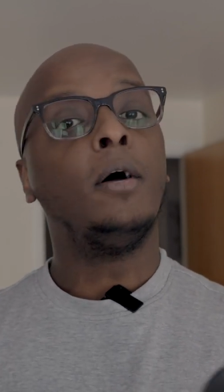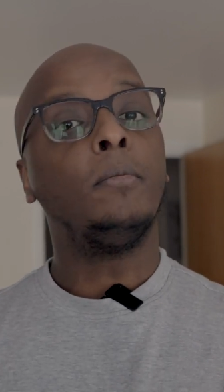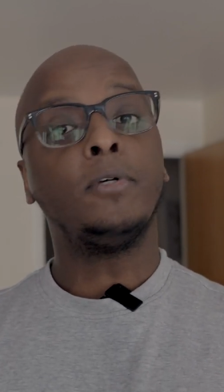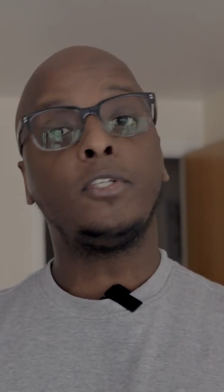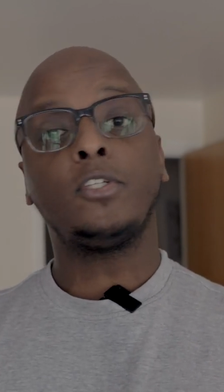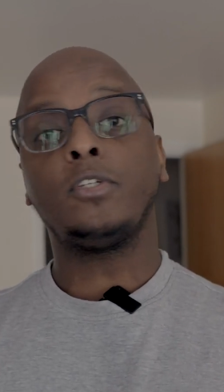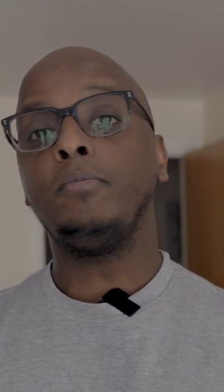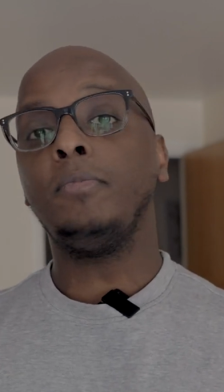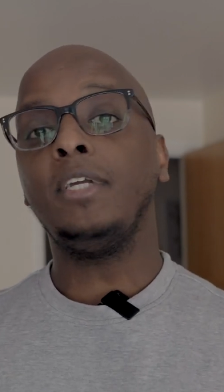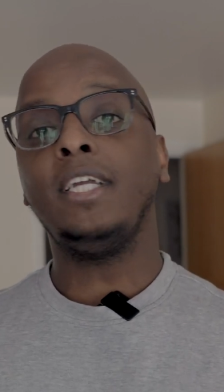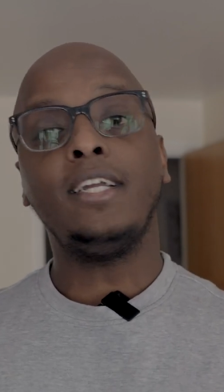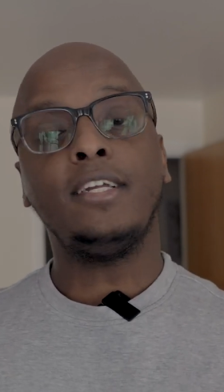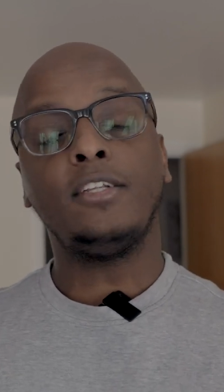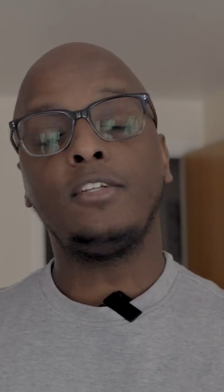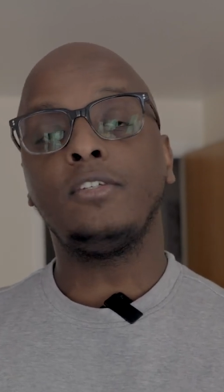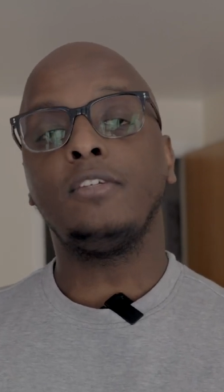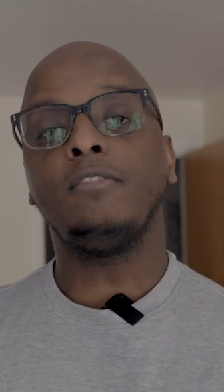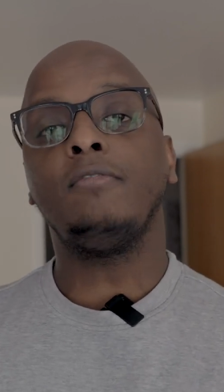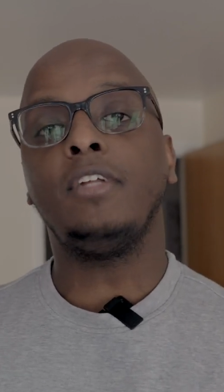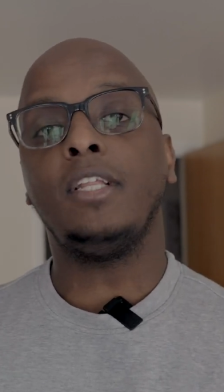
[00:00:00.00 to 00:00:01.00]
But to me, it
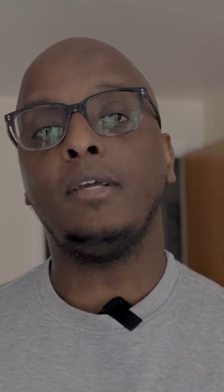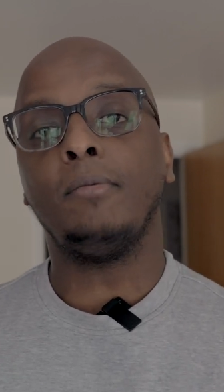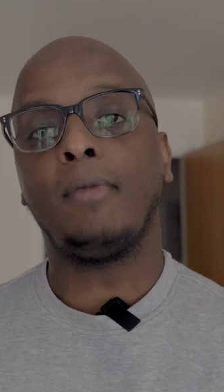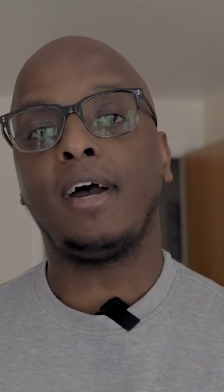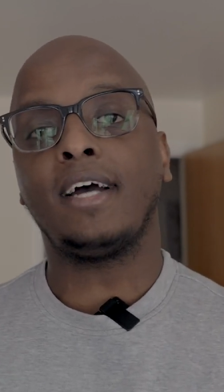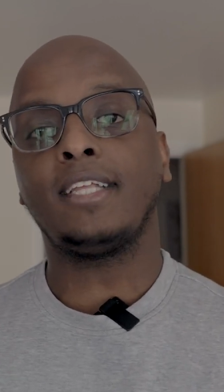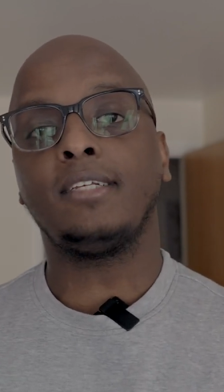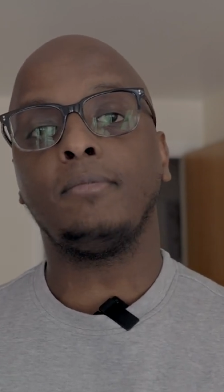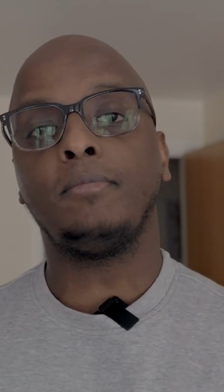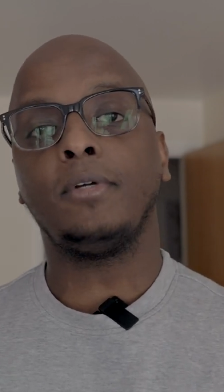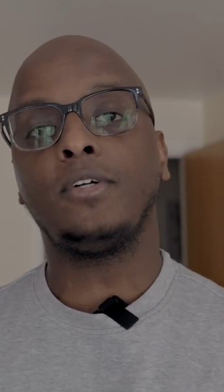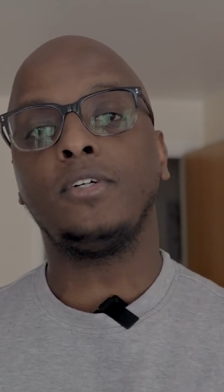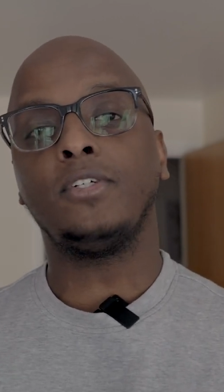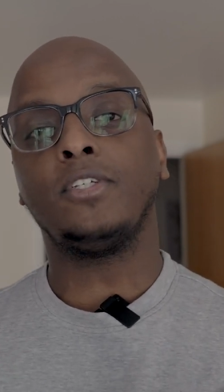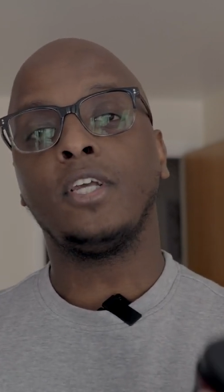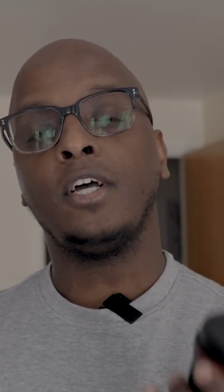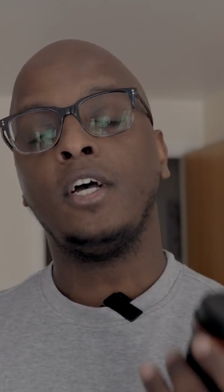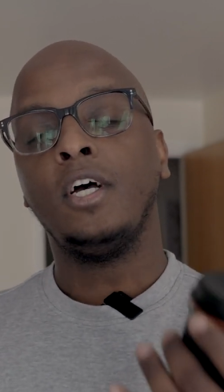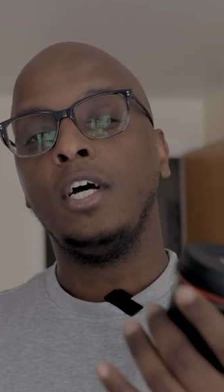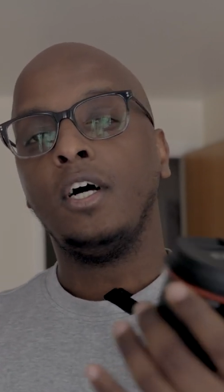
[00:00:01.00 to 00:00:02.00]
doesn't really matter
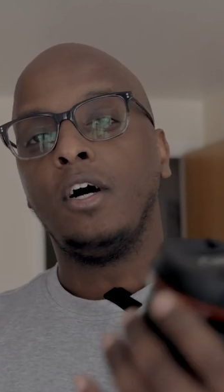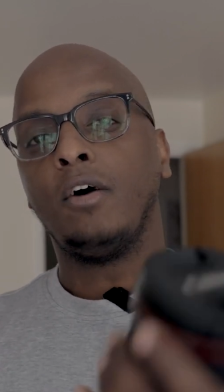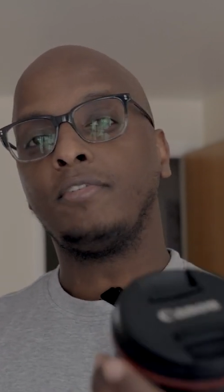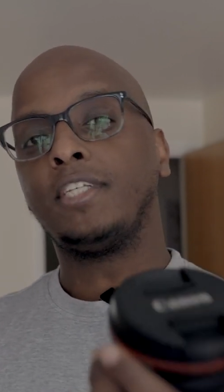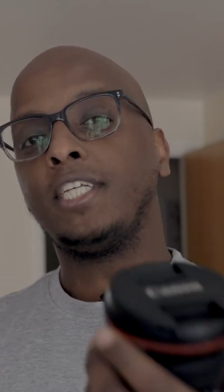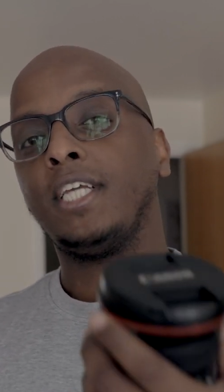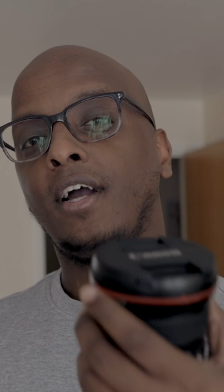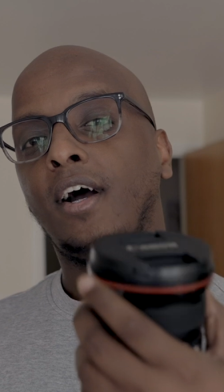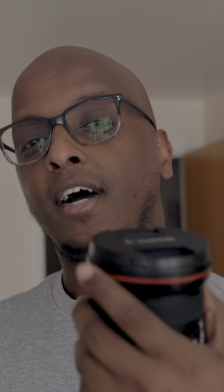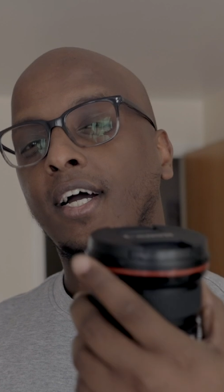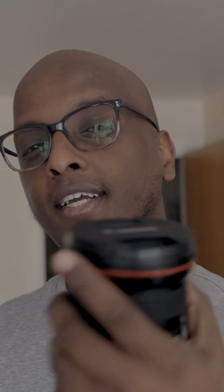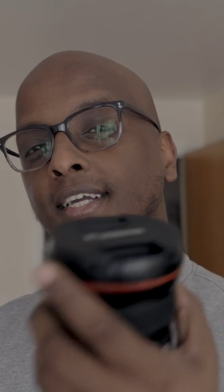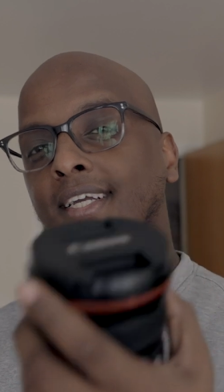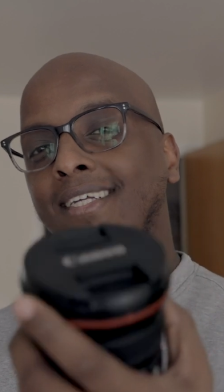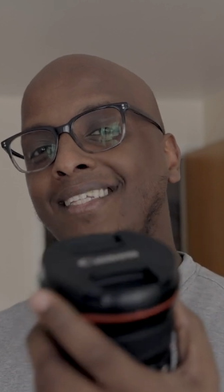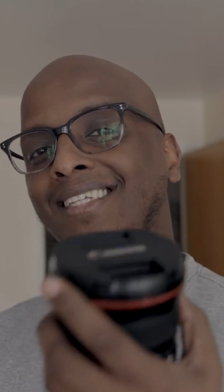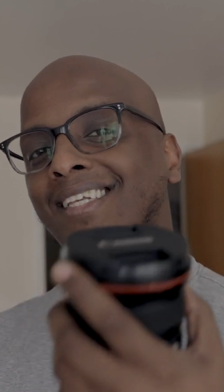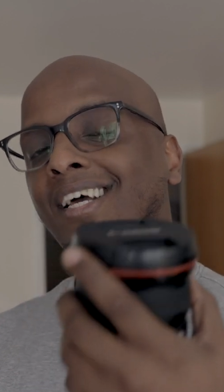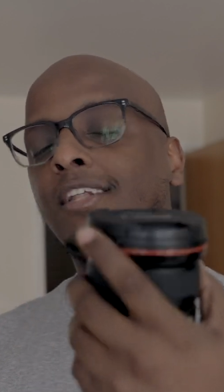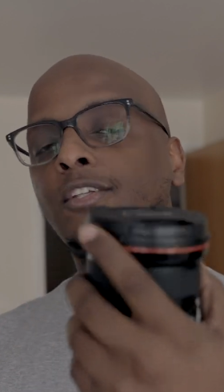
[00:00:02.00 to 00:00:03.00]
because obviously I
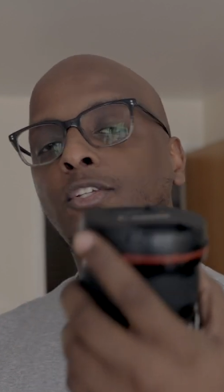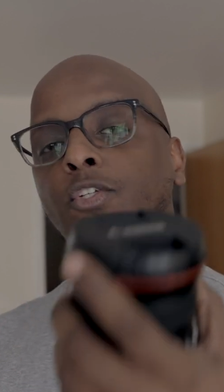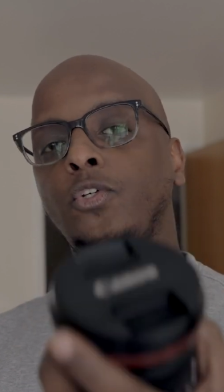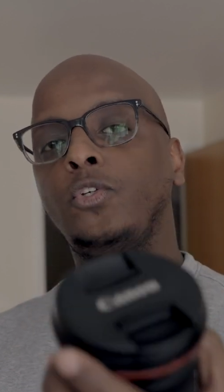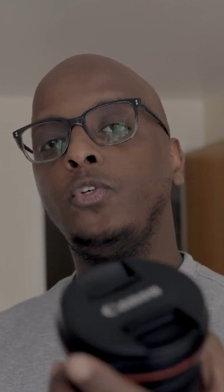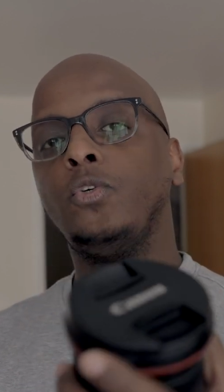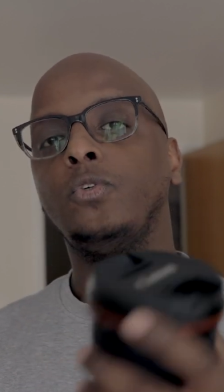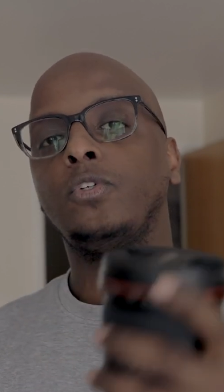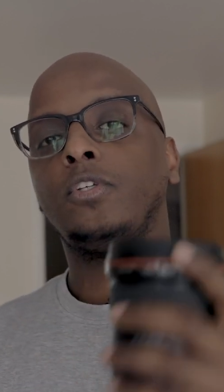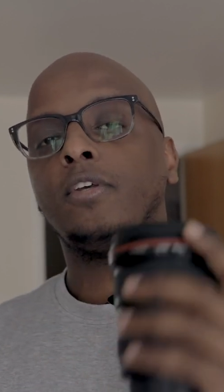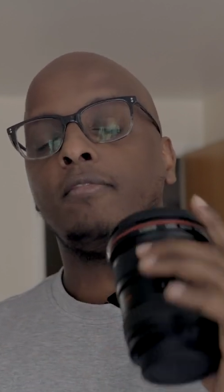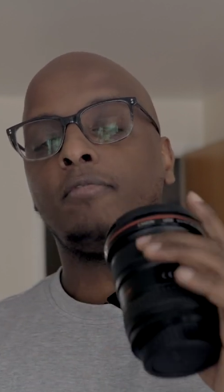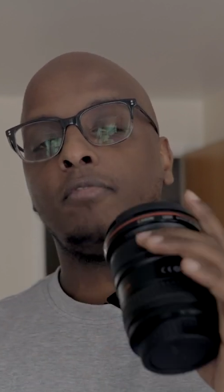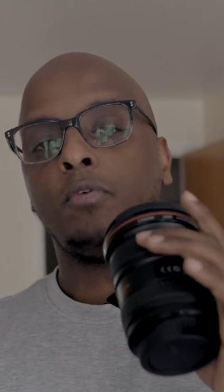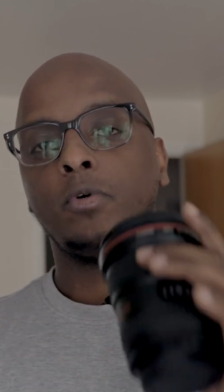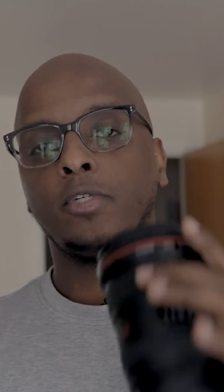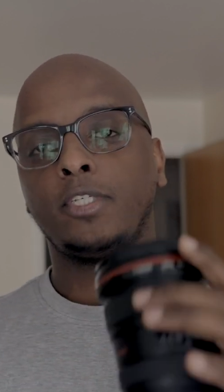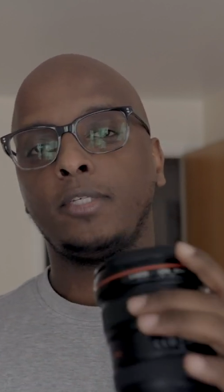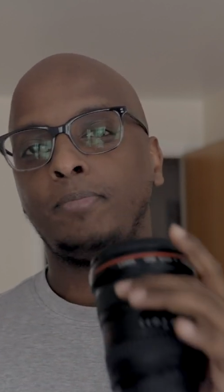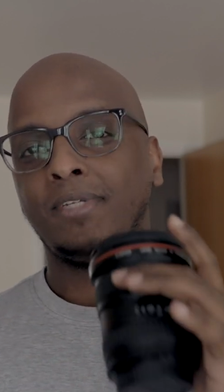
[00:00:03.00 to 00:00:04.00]
intend to use it
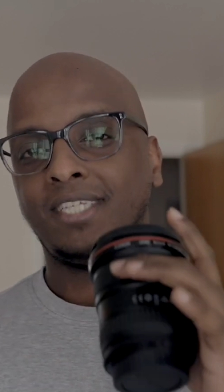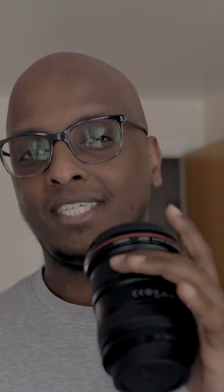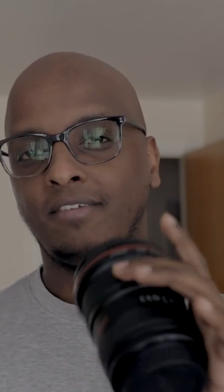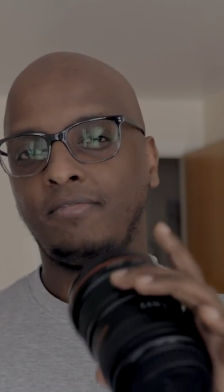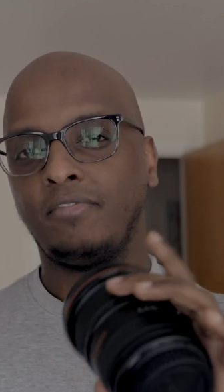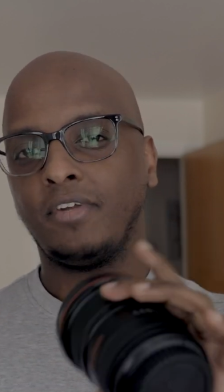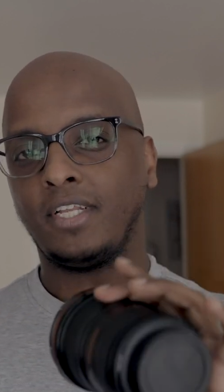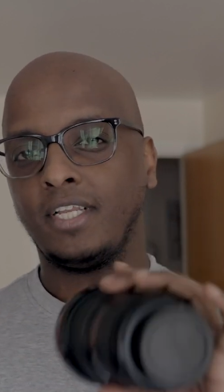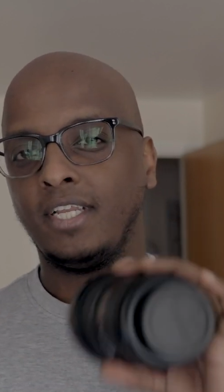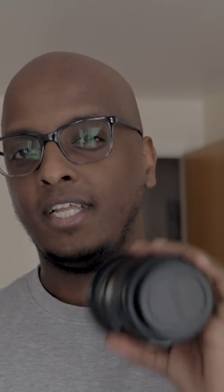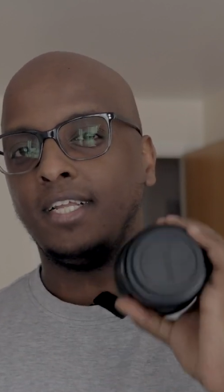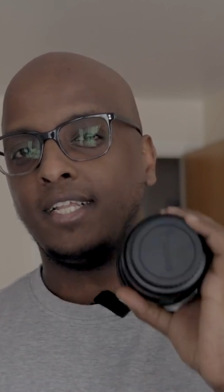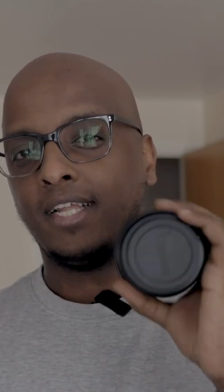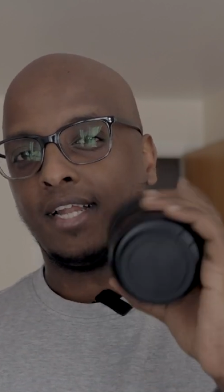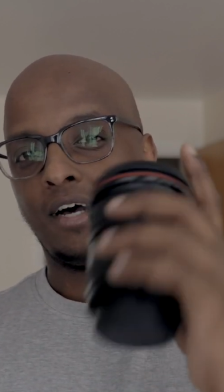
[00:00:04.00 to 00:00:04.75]
for a specific need,